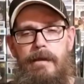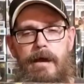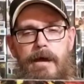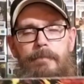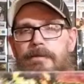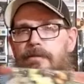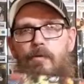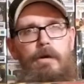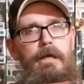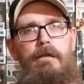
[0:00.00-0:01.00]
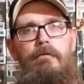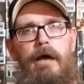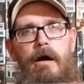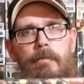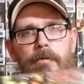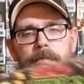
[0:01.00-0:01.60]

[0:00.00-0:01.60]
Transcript: It's a quirky little album.